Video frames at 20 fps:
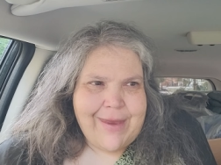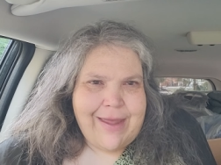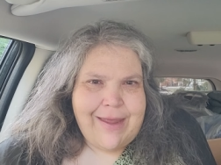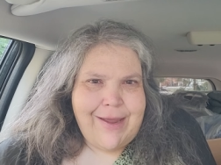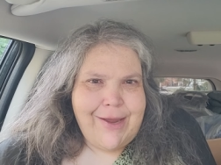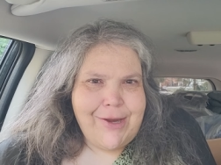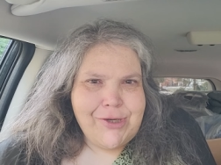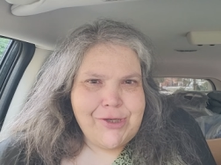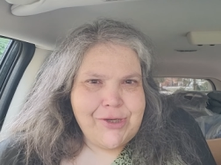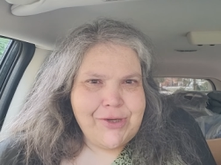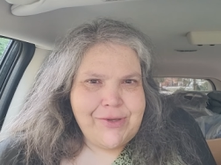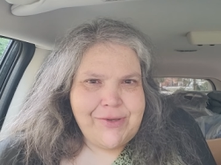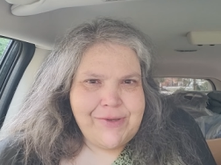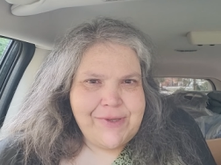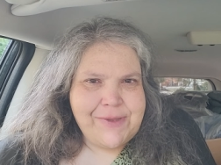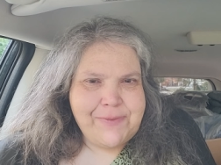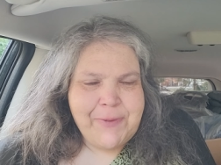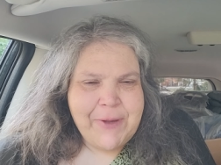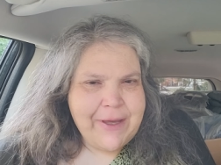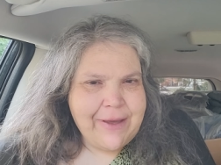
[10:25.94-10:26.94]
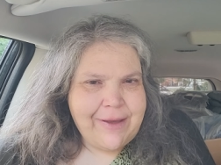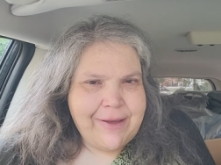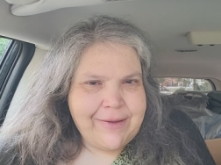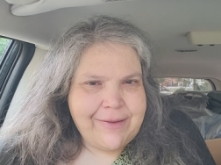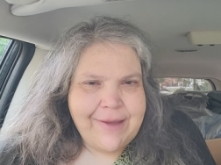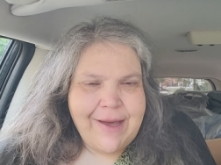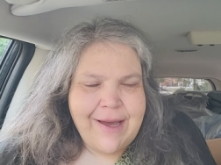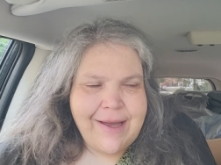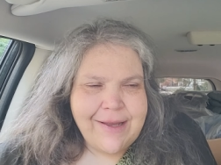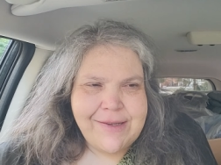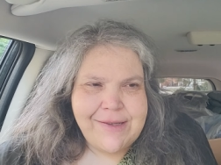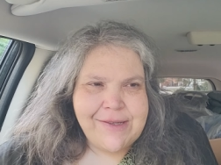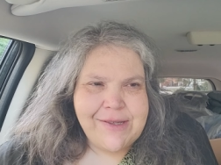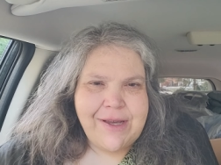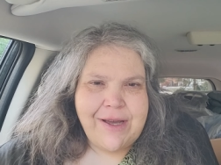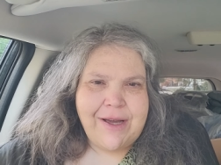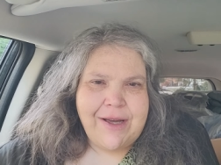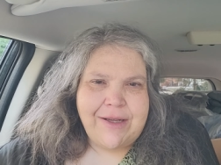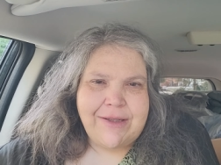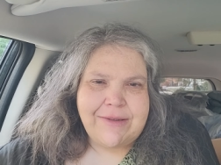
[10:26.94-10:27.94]
Asian speak that
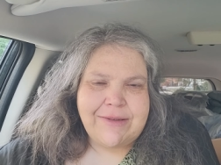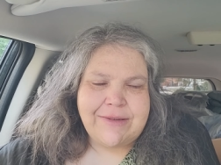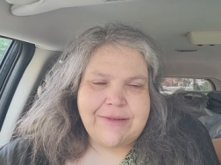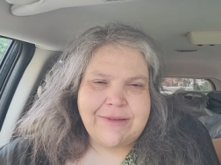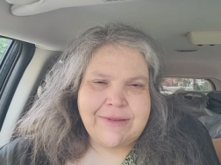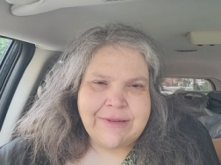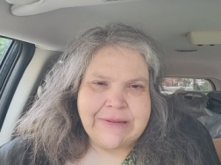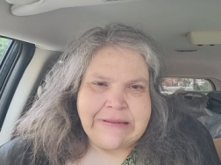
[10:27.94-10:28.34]
uh,